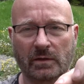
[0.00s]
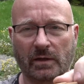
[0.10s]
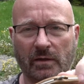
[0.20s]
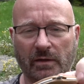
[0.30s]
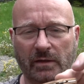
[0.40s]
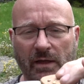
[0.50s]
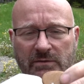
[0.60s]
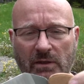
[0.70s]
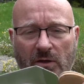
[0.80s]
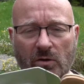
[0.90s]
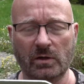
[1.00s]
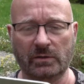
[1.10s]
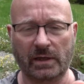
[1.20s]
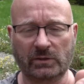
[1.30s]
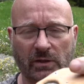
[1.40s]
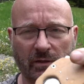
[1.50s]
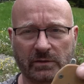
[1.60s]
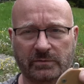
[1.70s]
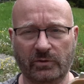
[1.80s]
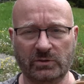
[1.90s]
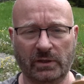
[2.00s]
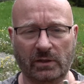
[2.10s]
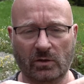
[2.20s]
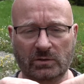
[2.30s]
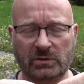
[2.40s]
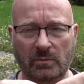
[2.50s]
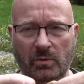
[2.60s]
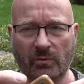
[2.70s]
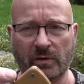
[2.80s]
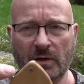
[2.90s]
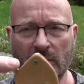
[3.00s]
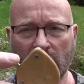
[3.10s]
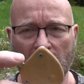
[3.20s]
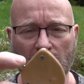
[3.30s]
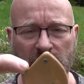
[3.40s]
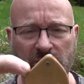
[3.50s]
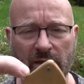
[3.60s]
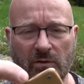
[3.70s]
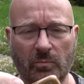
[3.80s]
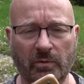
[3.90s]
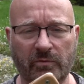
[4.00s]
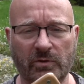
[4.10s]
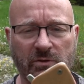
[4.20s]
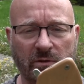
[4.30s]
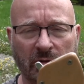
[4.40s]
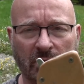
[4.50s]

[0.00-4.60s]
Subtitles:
It has a lock. It's actually, in this version, it locks in both closed and open version.